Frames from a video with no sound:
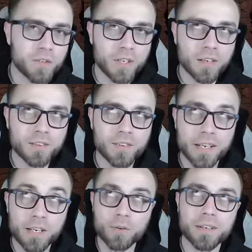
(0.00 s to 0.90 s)
Does
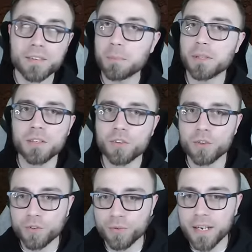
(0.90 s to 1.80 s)
increasing Blood
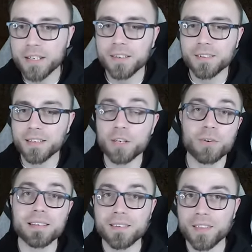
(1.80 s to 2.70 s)
Surge radius
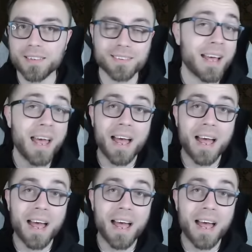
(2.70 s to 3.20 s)
increase this?